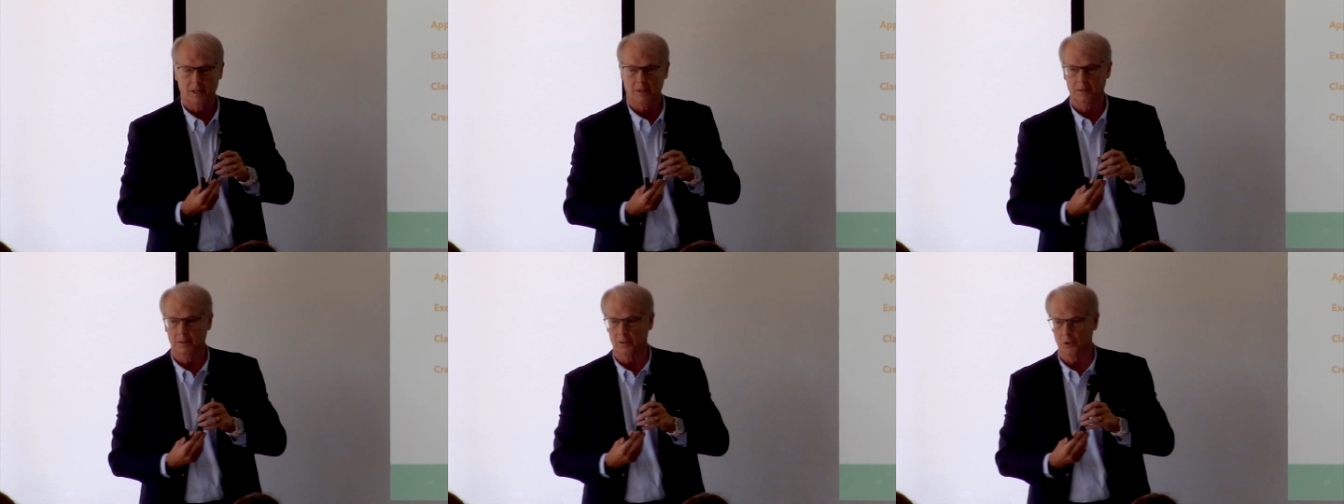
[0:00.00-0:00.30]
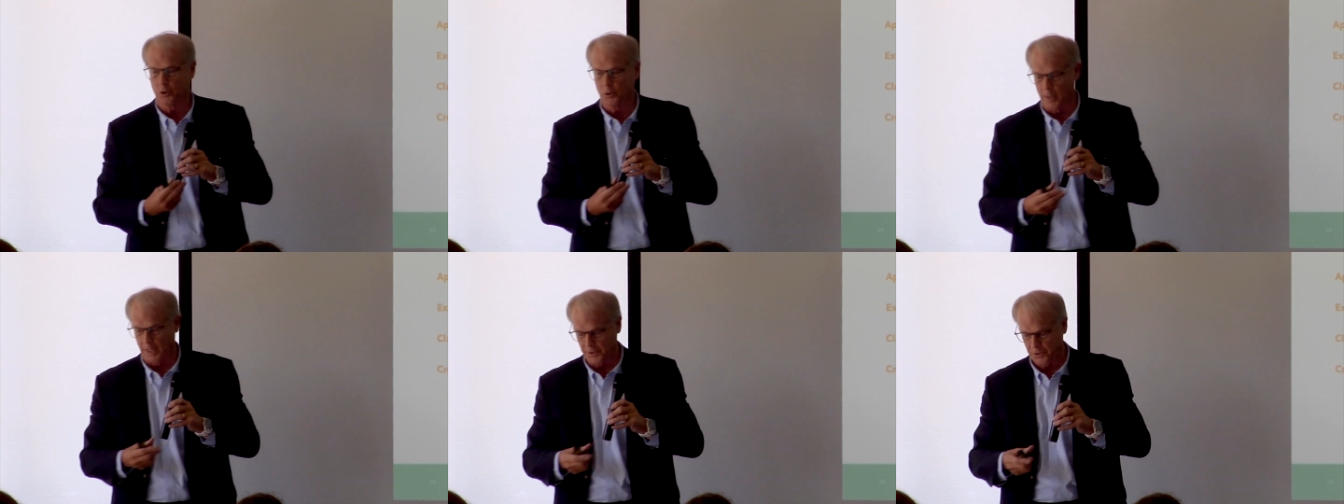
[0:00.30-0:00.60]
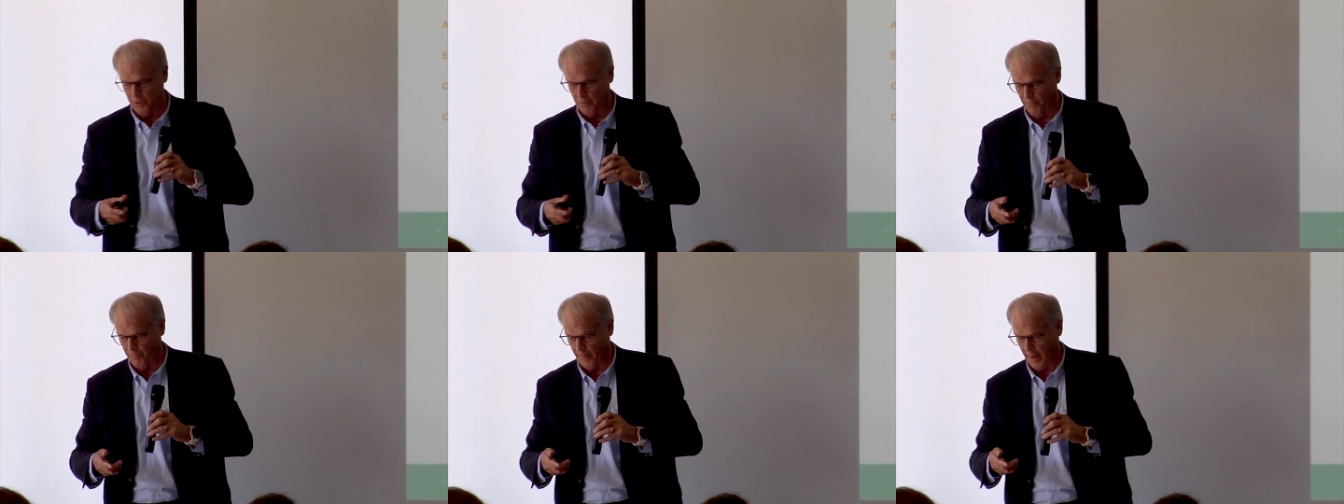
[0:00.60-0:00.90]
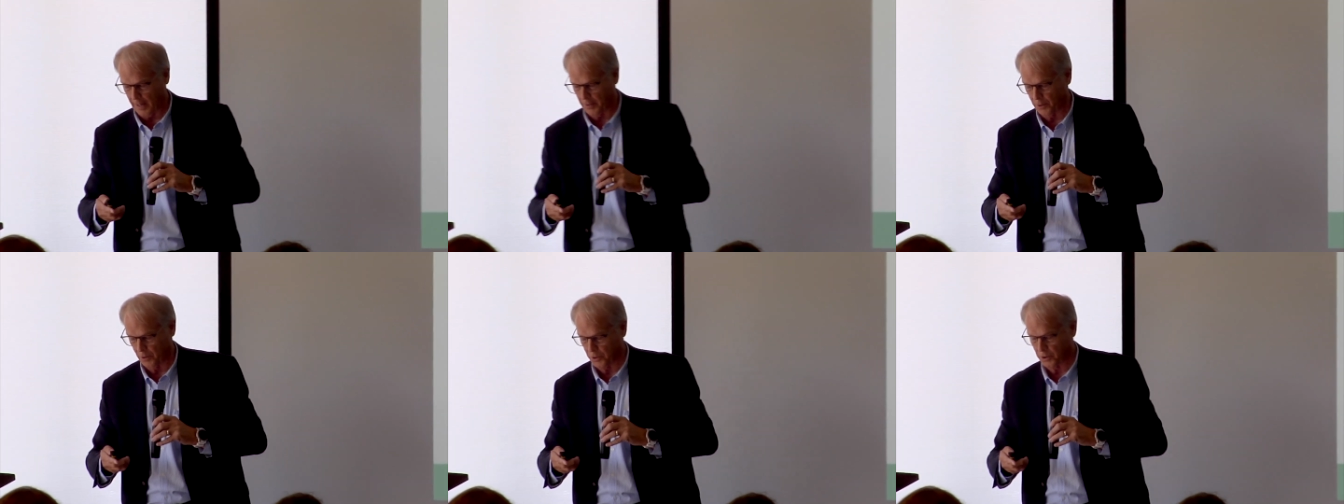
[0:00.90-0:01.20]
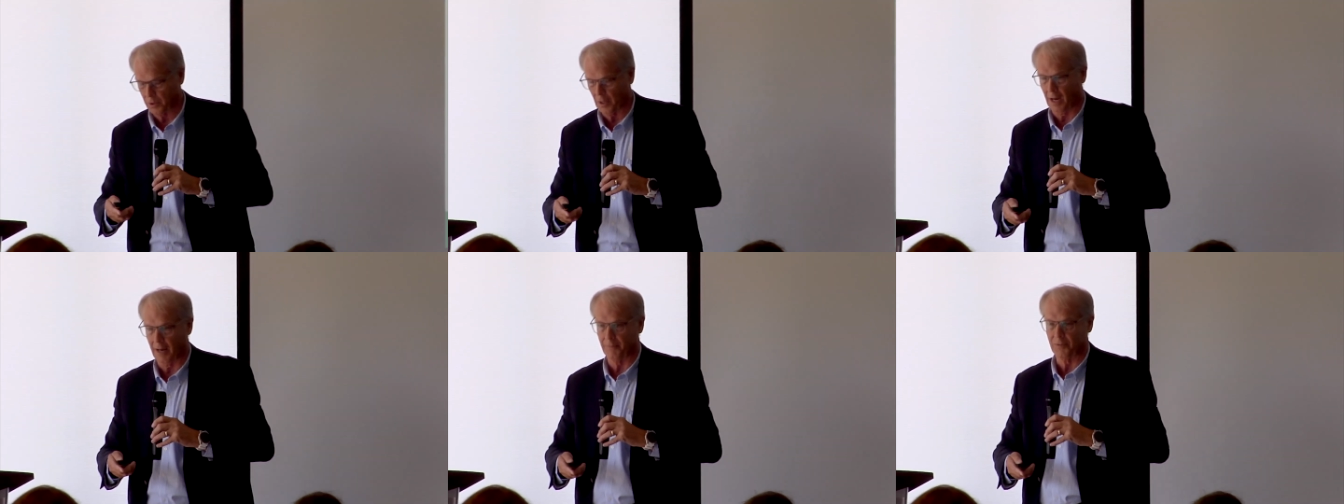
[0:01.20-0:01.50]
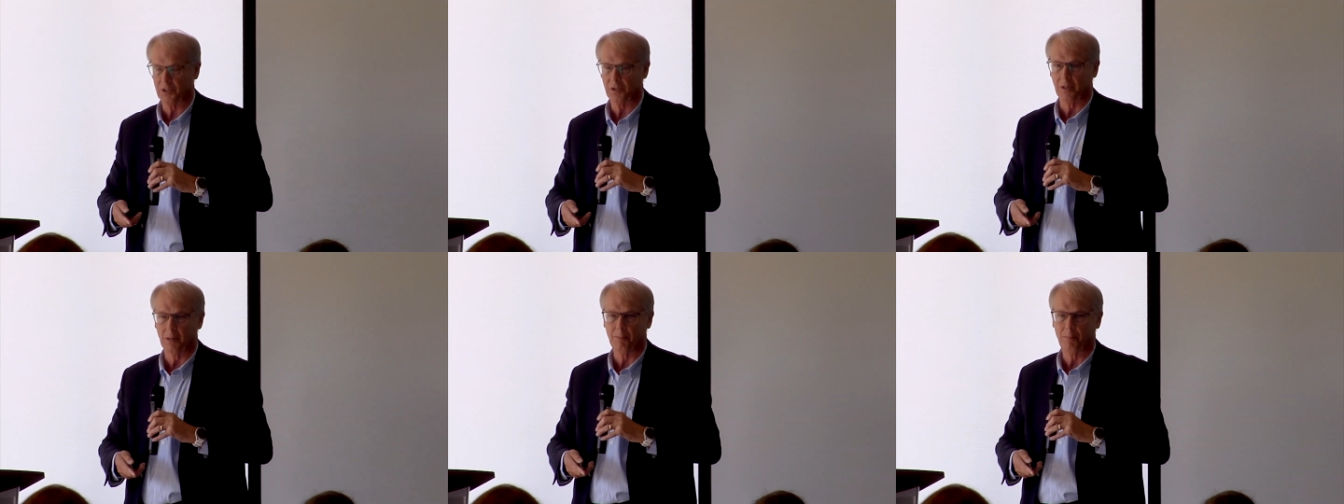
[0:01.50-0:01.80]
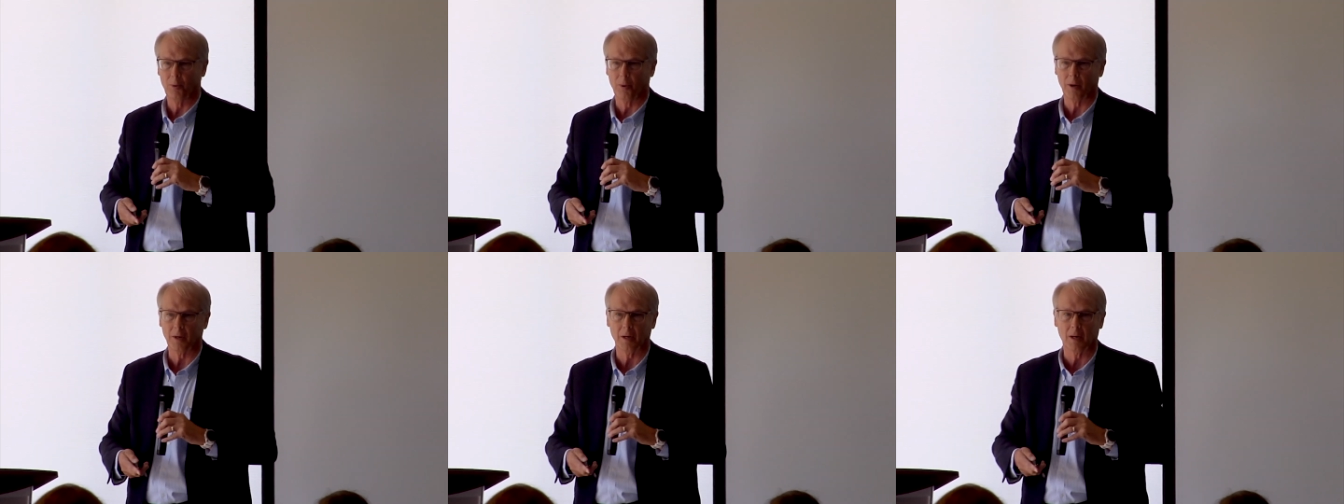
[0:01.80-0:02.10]
the trust factors, obviously
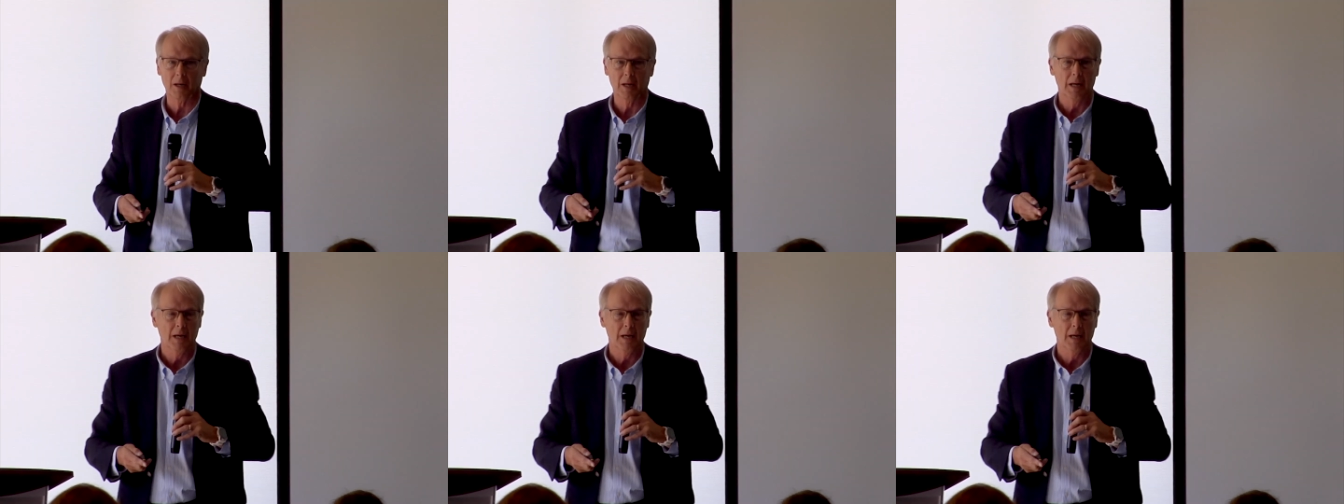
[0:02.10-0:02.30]
important.